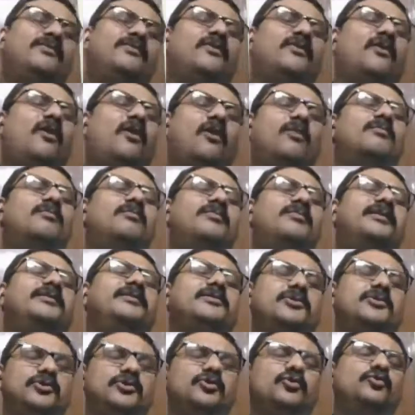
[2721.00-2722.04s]
Ombre
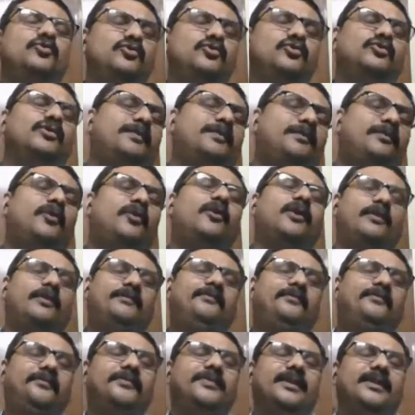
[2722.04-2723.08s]
do to the poem?
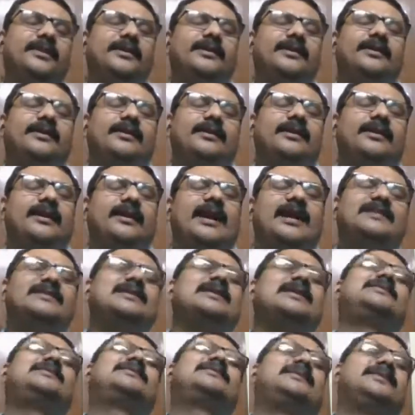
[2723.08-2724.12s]
As I
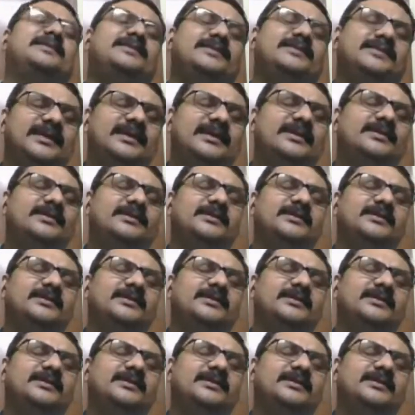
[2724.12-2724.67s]
suggested,